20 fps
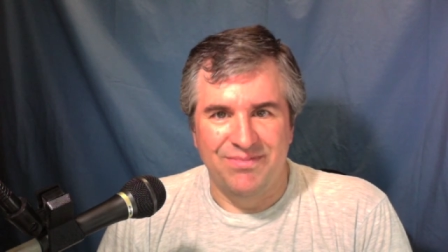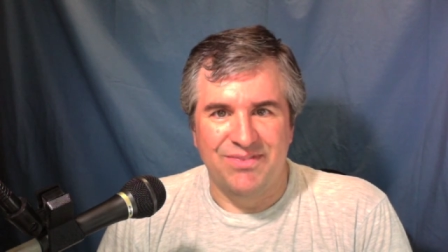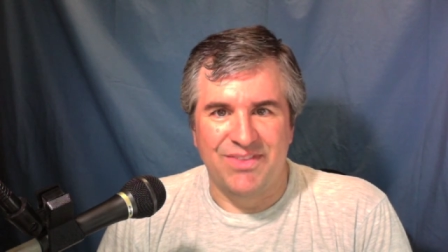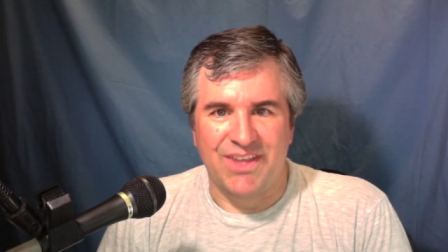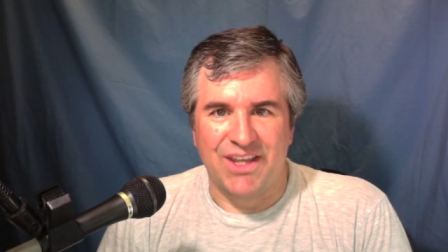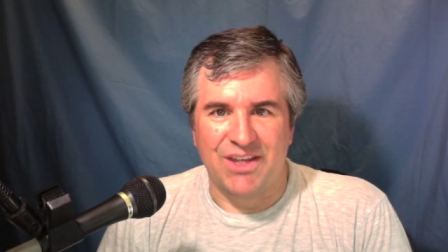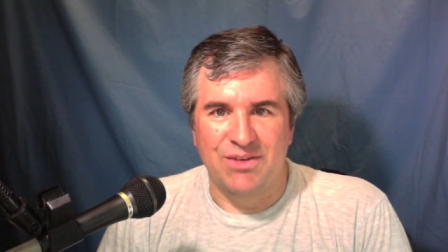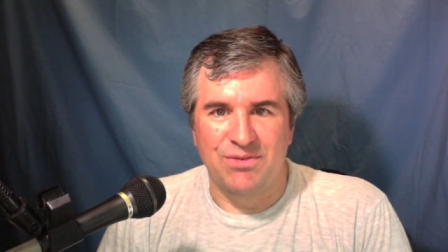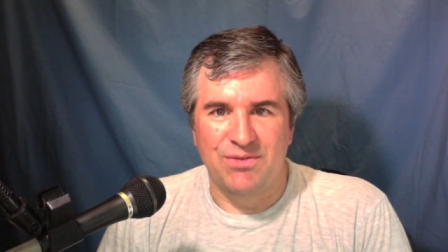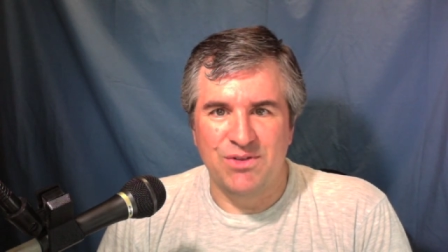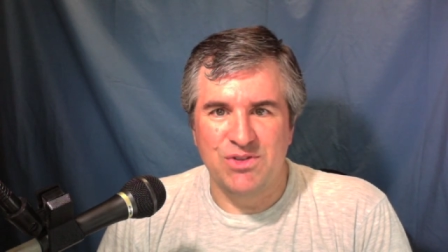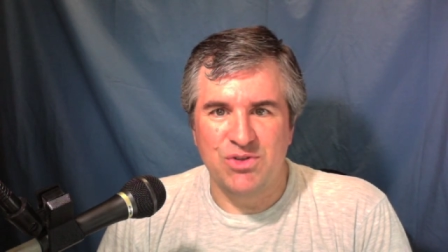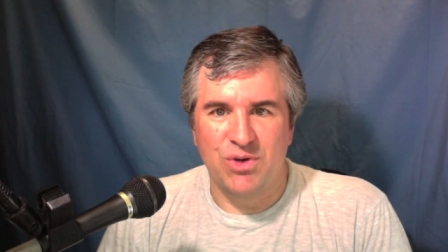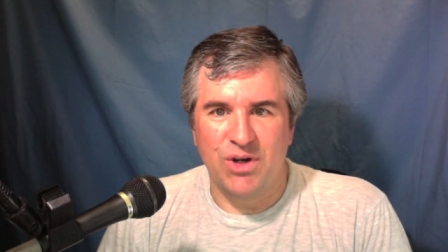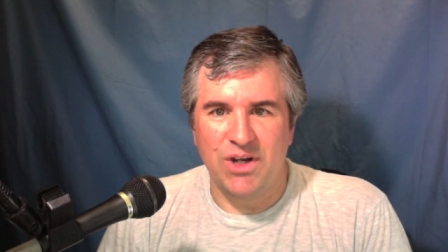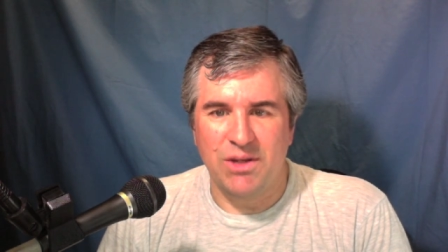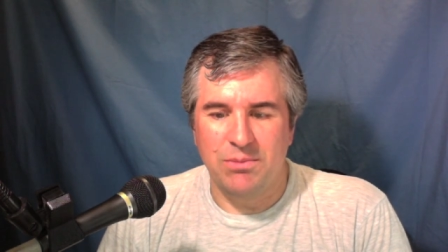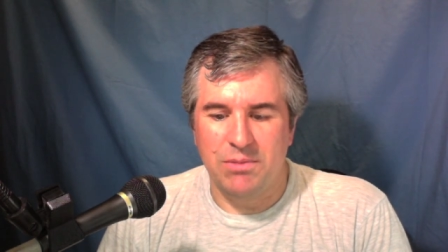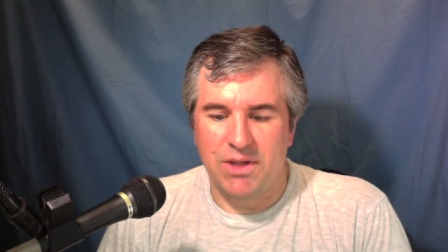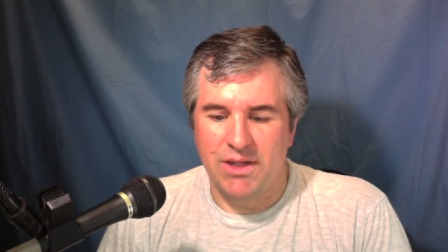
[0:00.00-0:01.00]
Thank you for
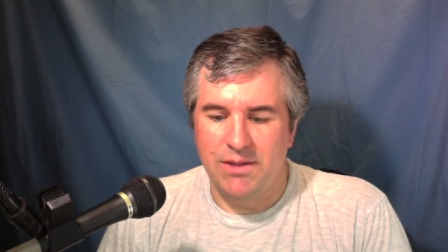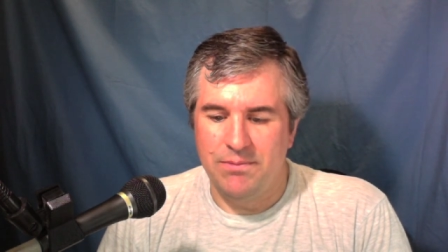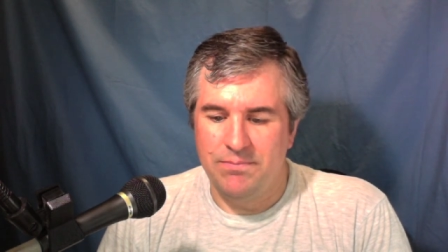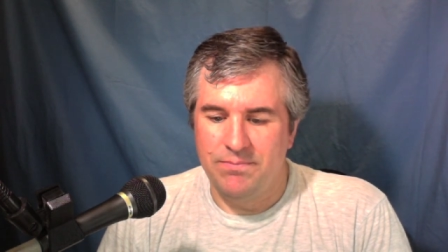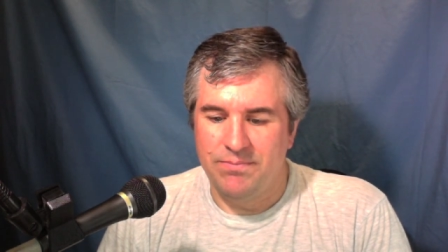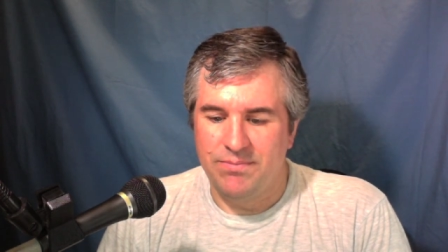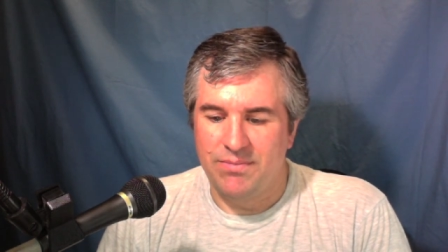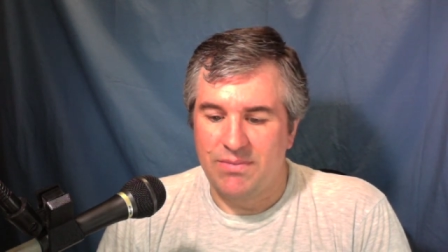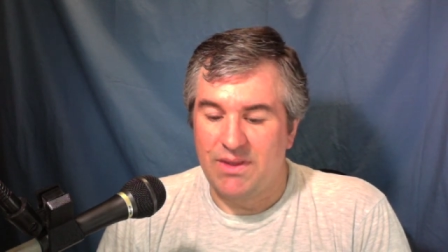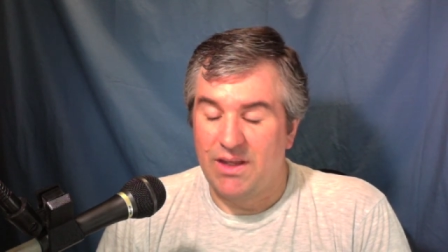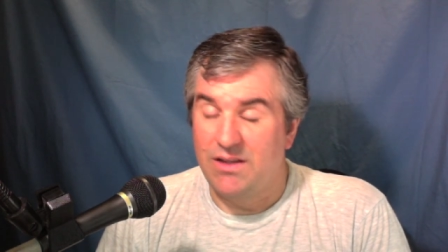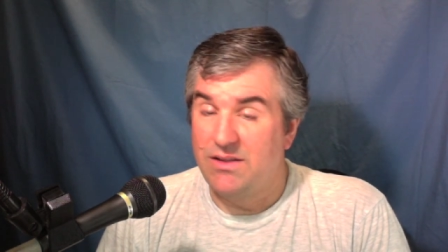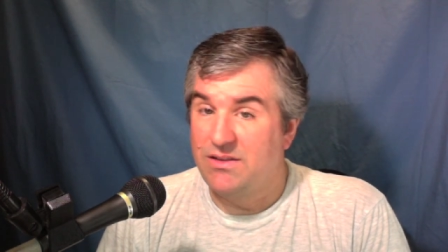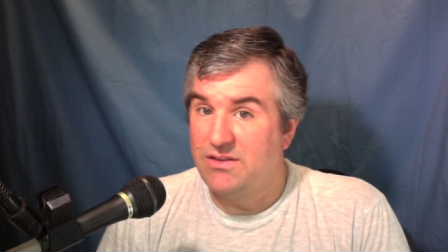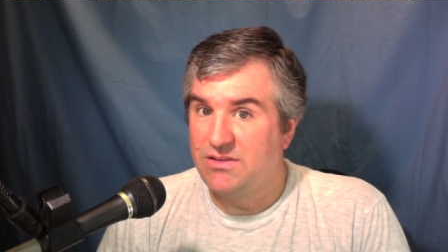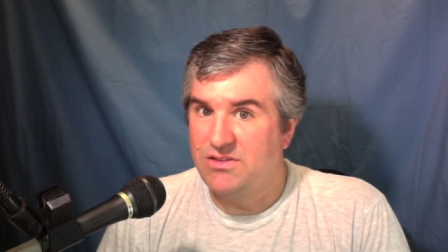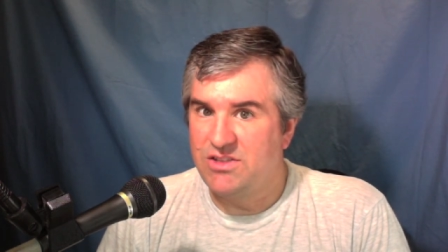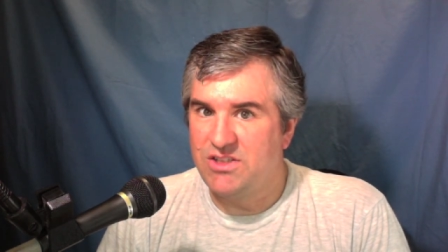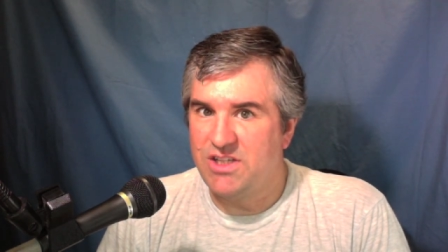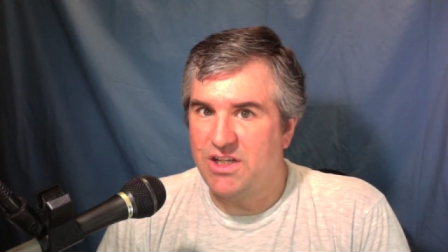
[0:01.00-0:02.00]
joining me,
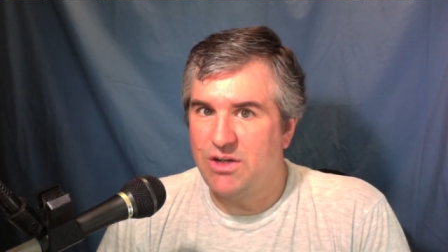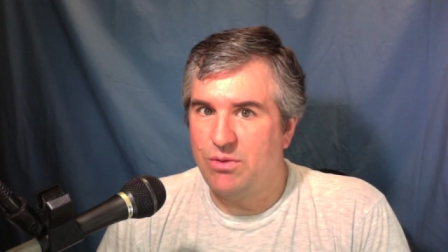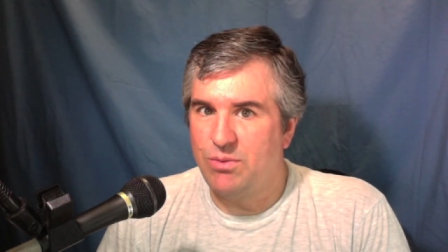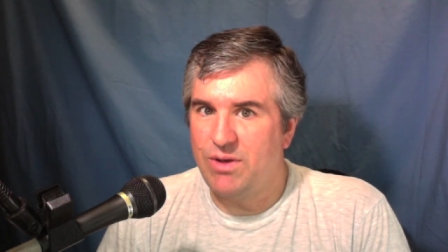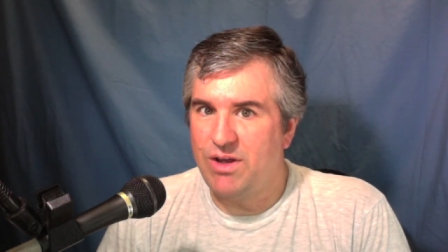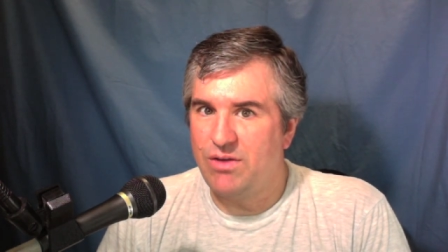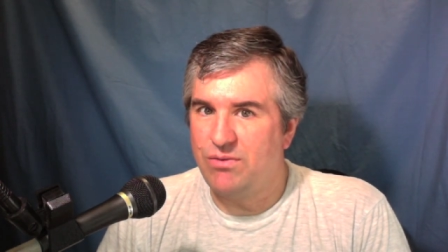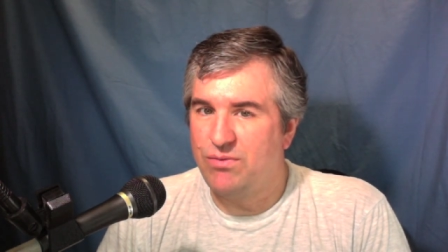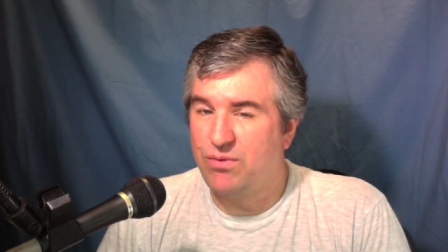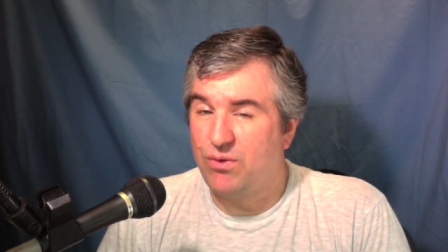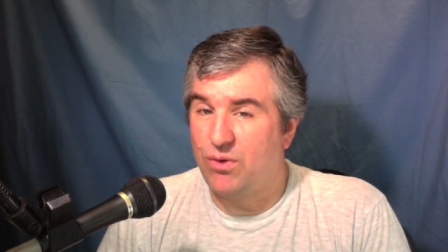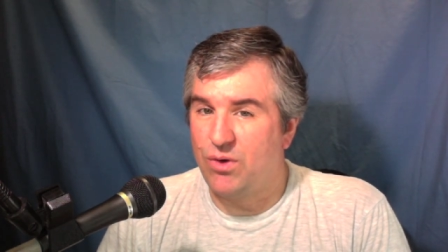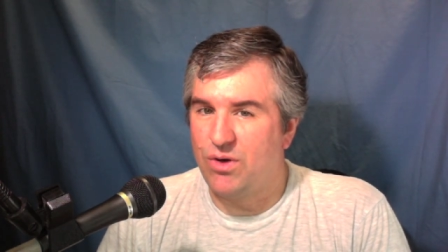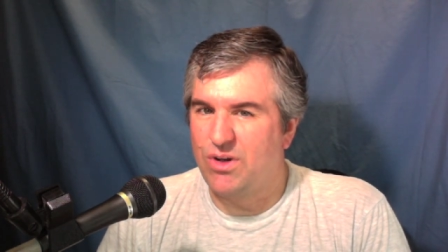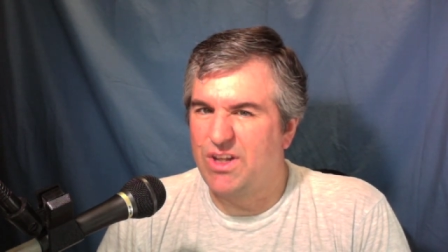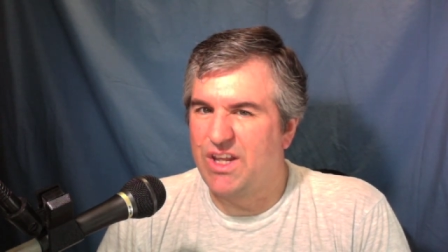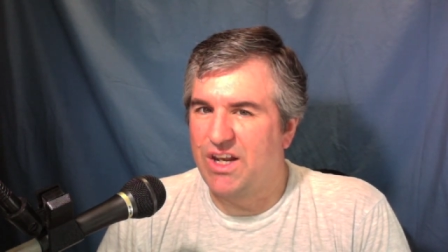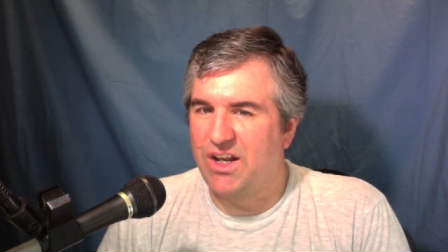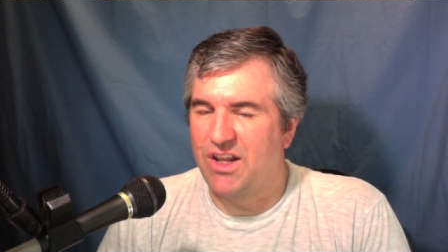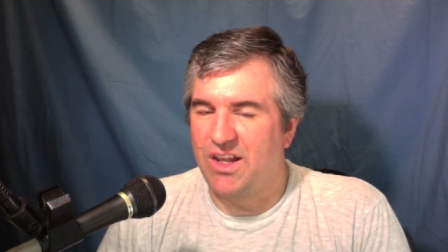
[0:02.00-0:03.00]
and stick around
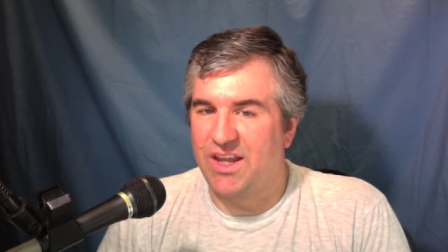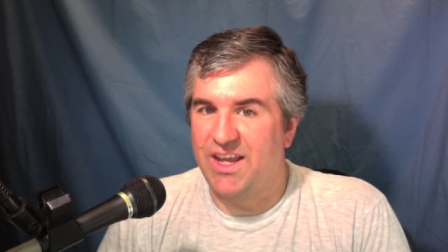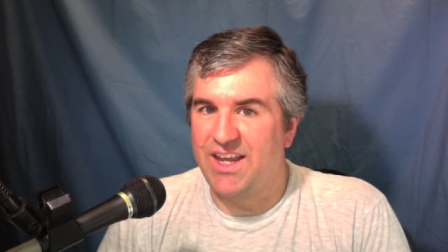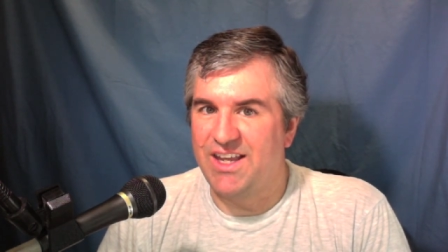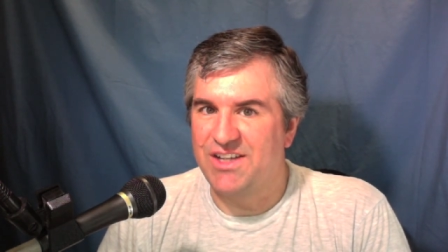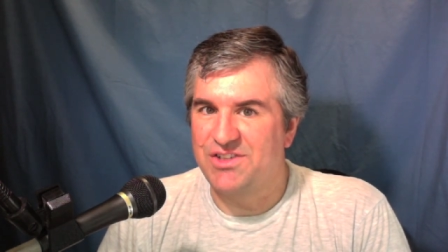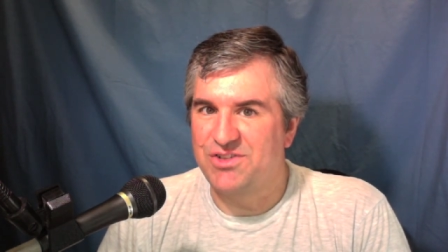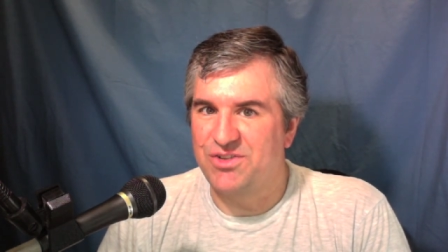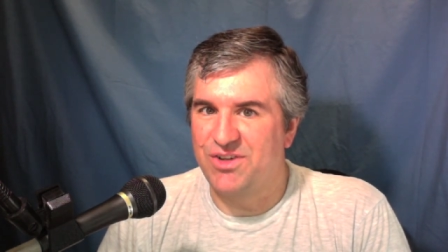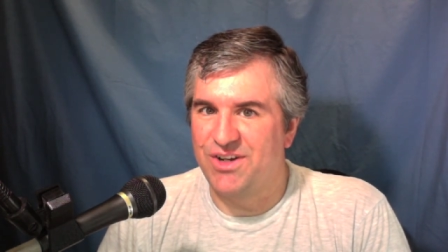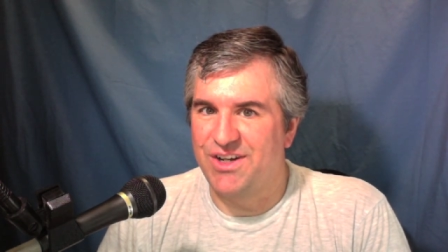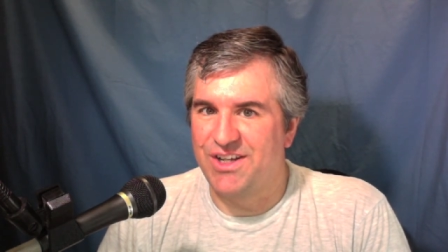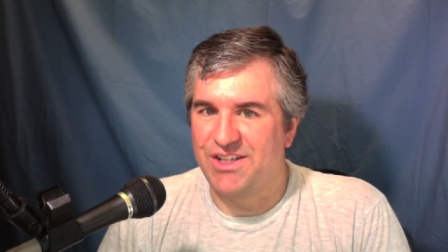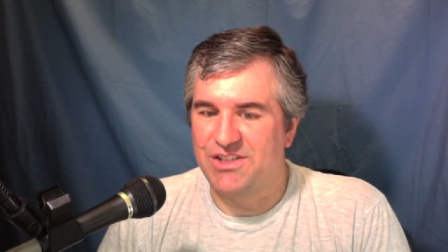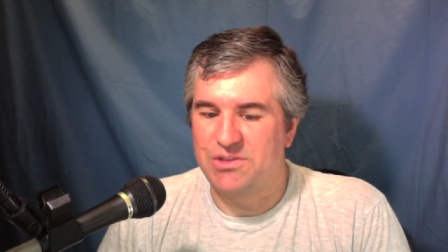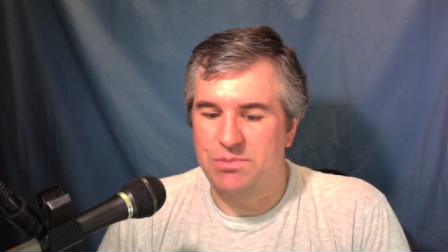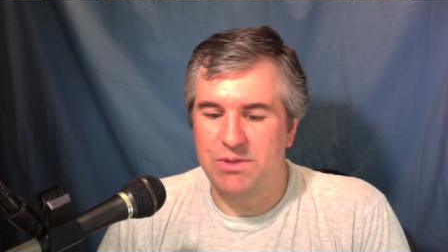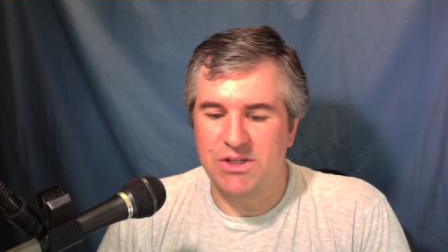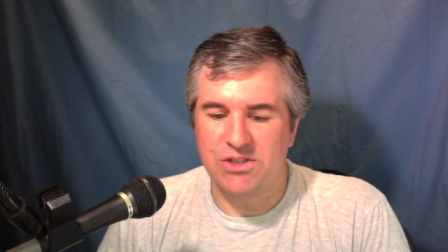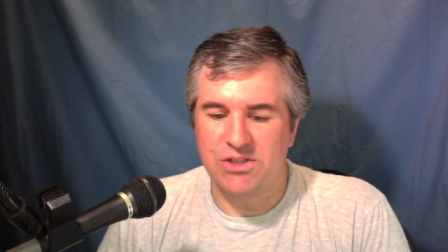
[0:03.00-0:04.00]
for a little extra
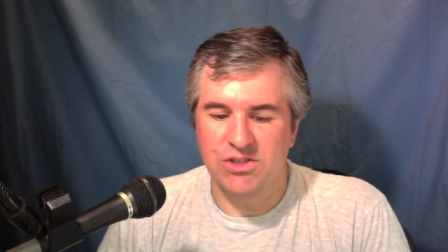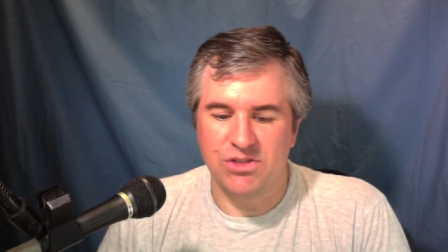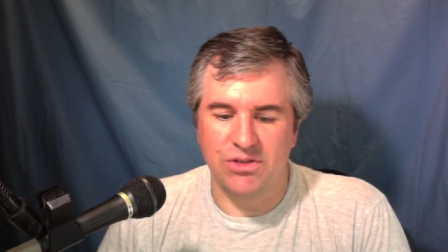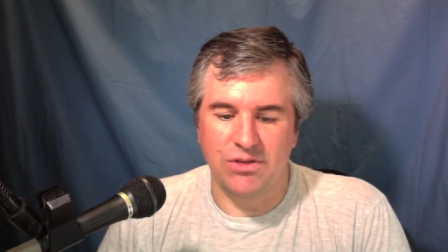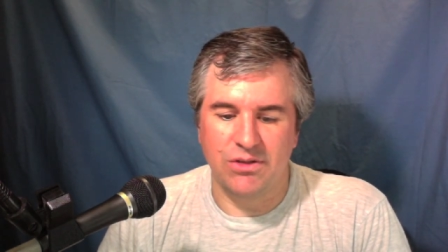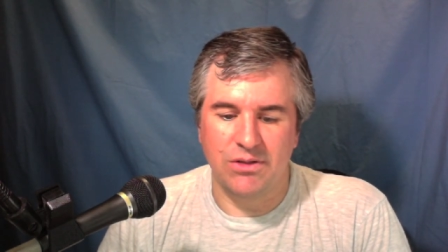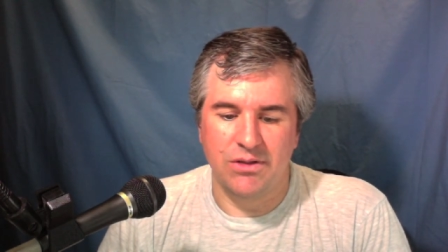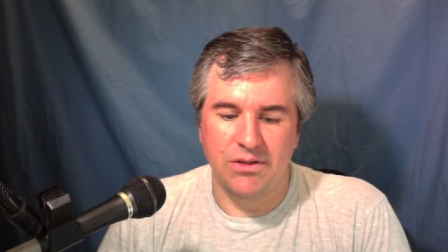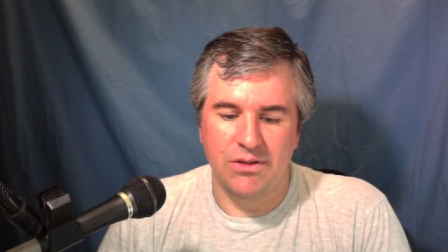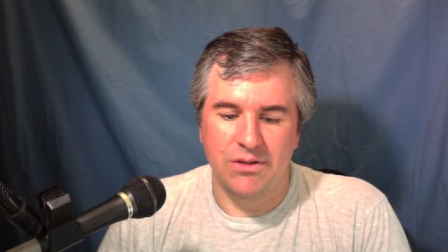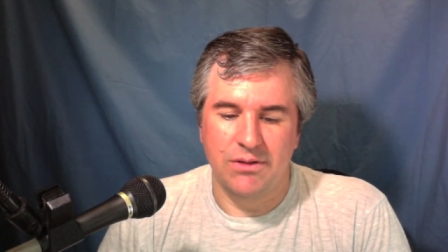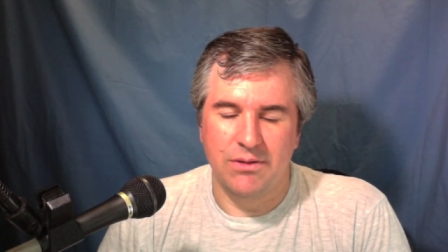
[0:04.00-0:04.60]
inning special.